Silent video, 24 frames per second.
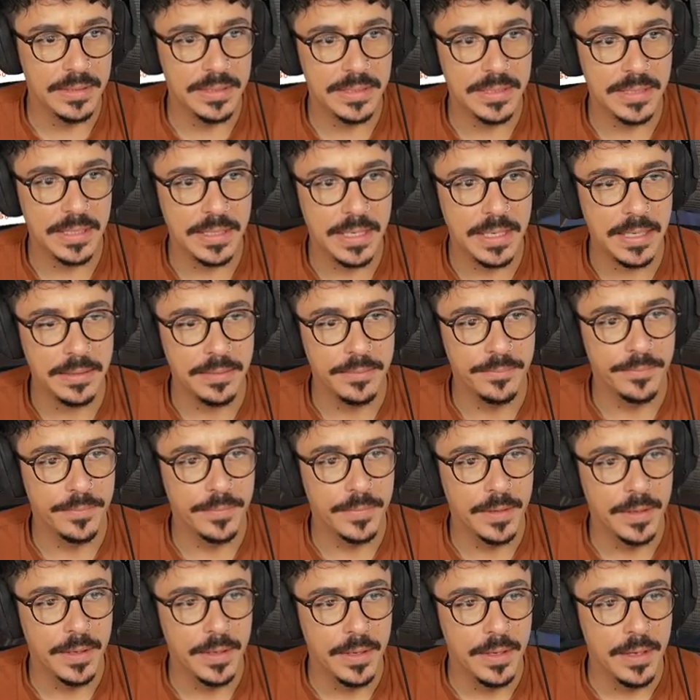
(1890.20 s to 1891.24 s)
Stunning.
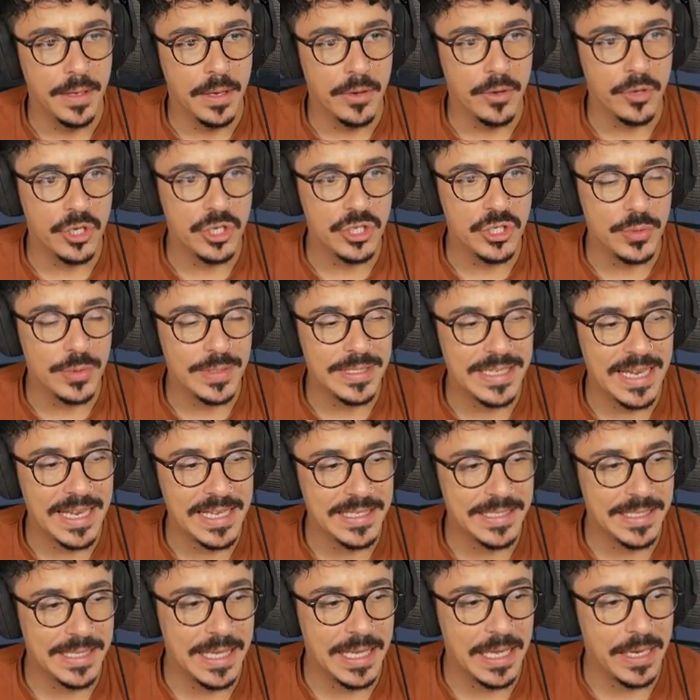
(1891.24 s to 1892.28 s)
I'm going to do a
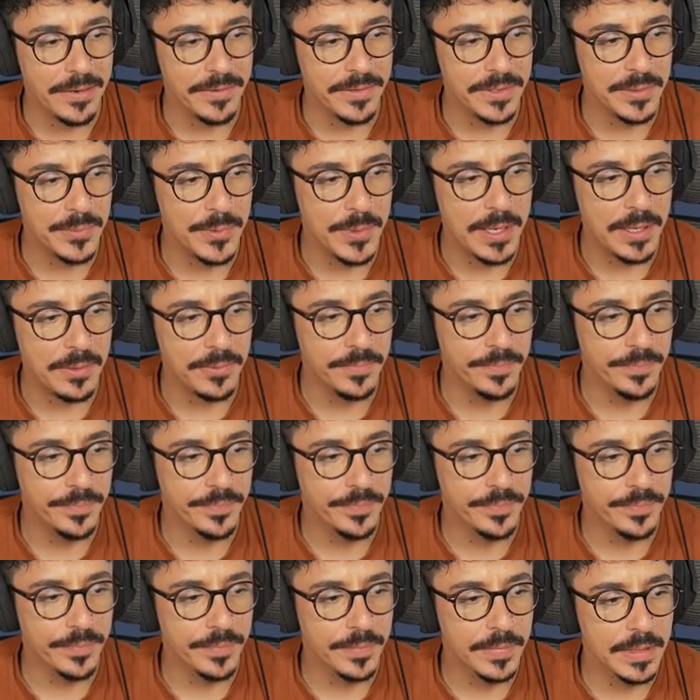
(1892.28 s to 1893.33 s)
desk here as well.
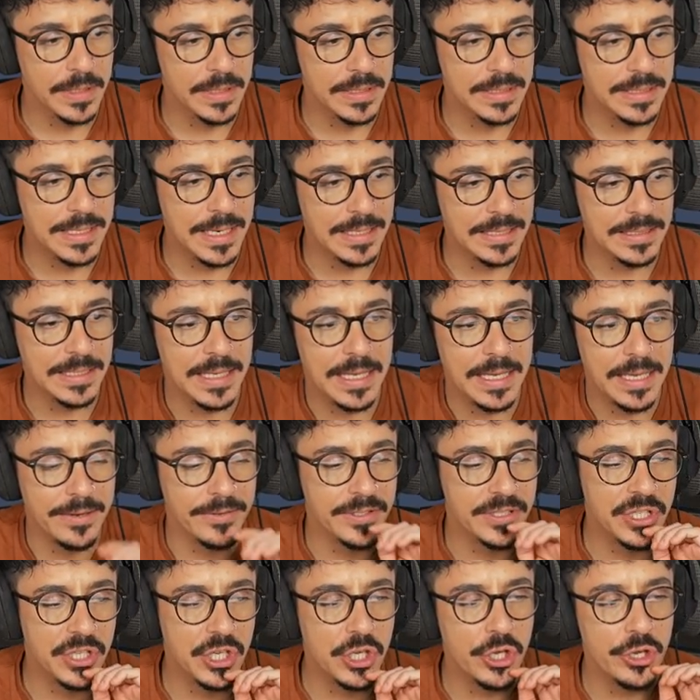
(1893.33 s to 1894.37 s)
Desk here,
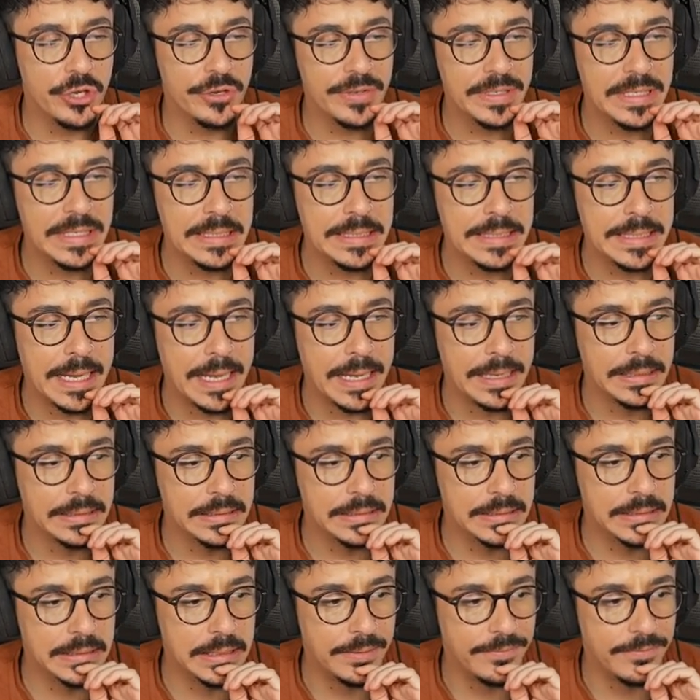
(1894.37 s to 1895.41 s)
security
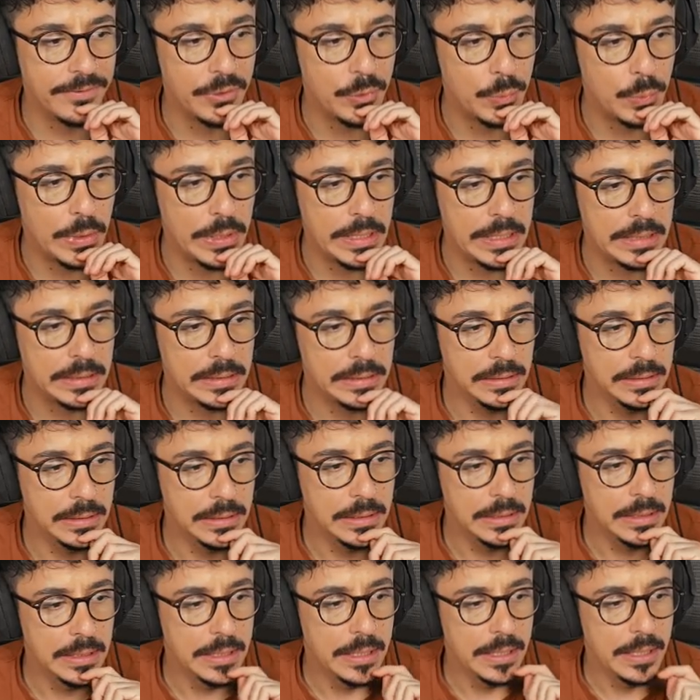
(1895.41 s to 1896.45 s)
desk, if you will.
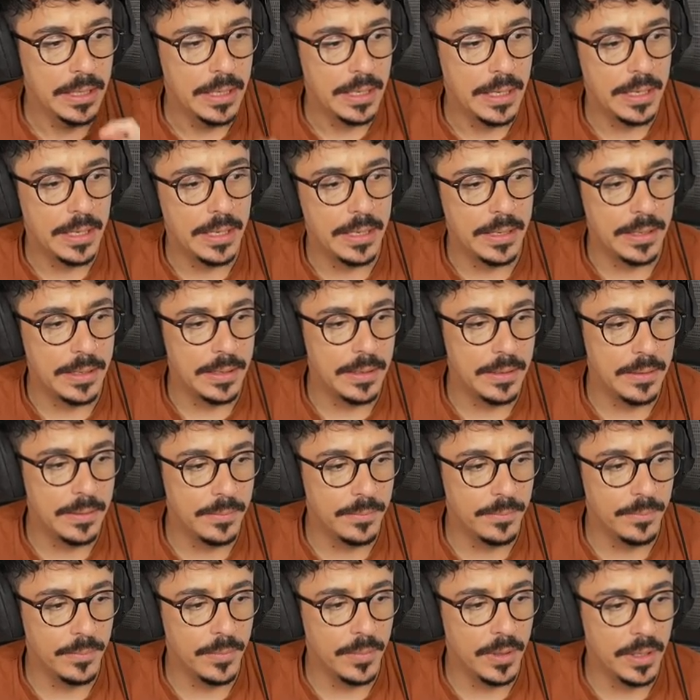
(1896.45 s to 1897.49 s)

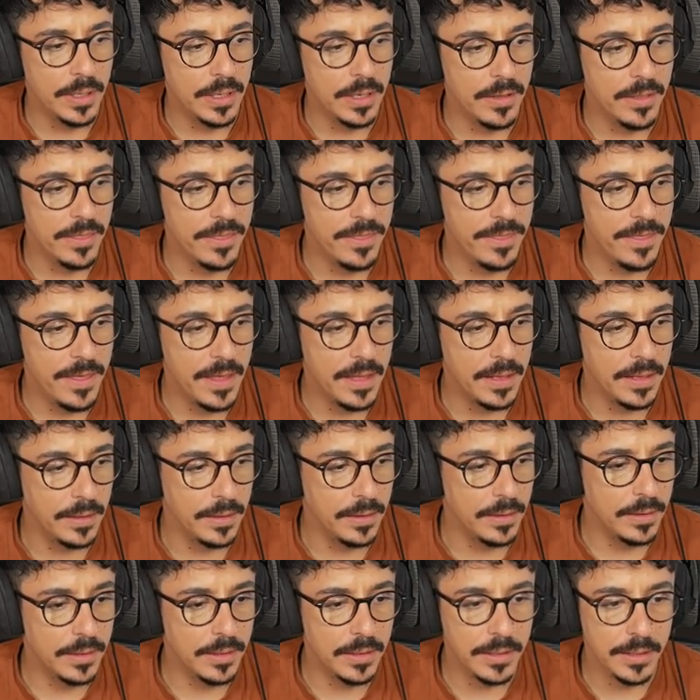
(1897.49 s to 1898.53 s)
Um, and I
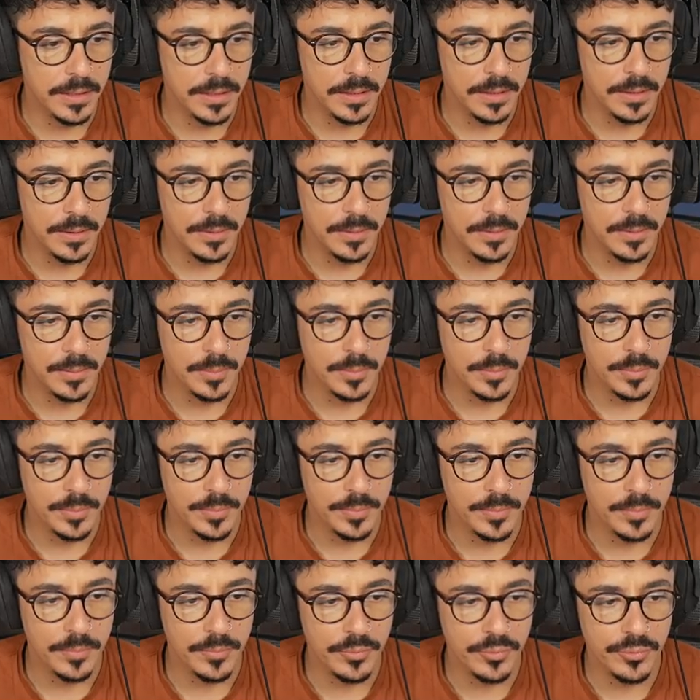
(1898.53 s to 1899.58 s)
think
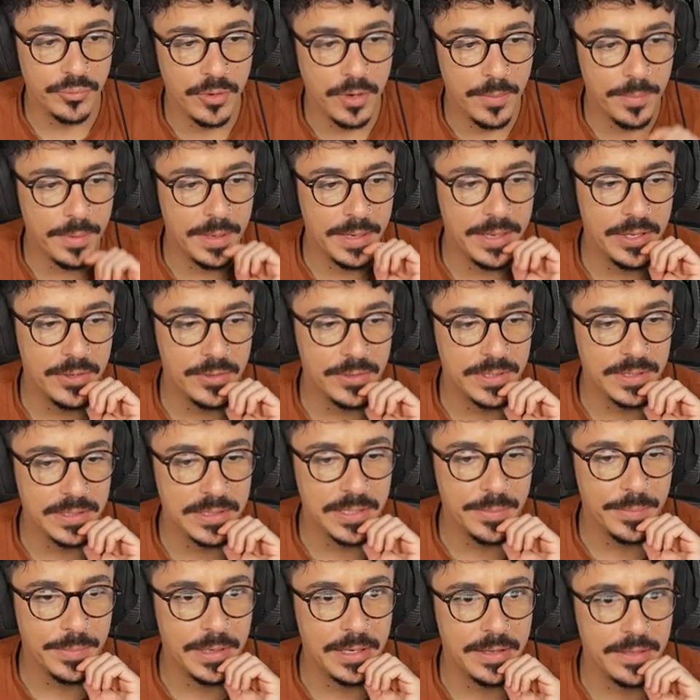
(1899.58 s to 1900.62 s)
probably using
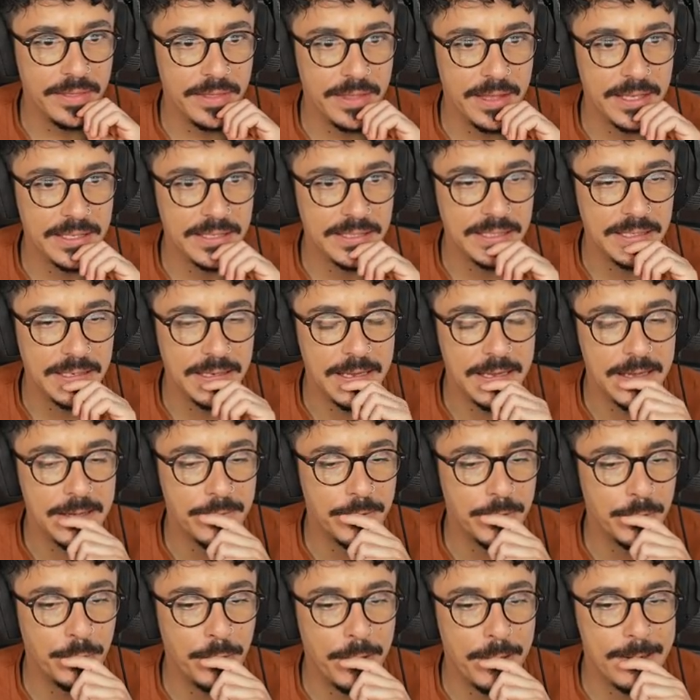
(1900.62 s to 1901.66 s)
something like this in here
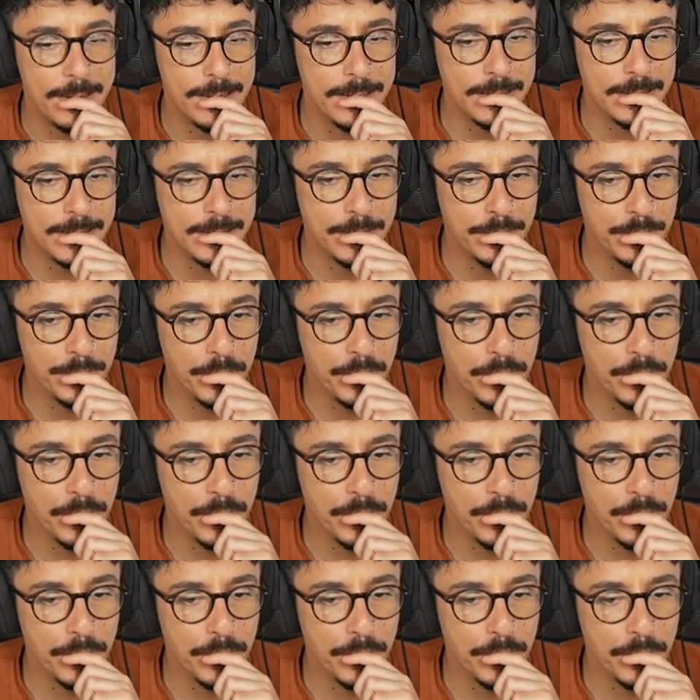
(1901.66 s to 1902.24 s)
would work.